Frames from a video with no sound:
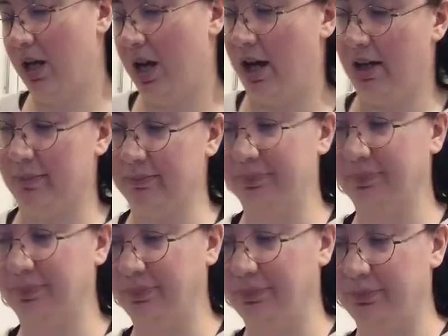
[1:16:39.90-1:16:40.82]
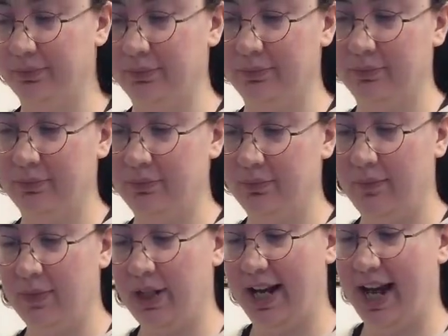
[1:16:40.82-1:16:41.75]
Um,
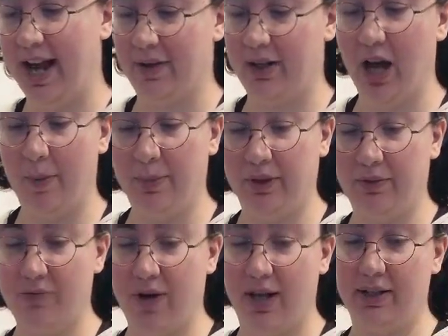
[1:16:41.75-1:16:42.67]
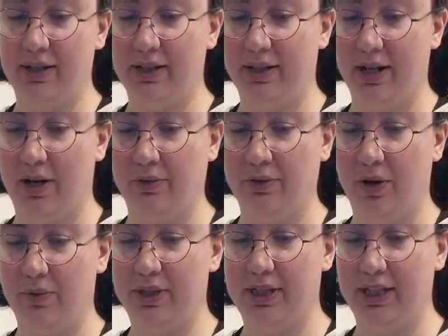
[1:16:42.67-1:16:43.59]
I have a couple of friends that I'll
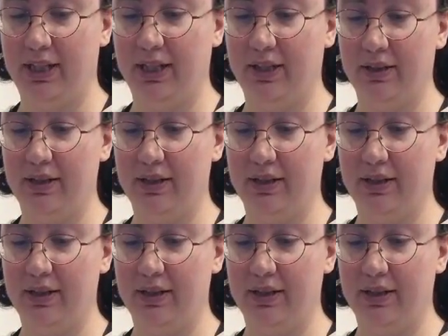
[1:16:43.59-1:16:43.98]
go see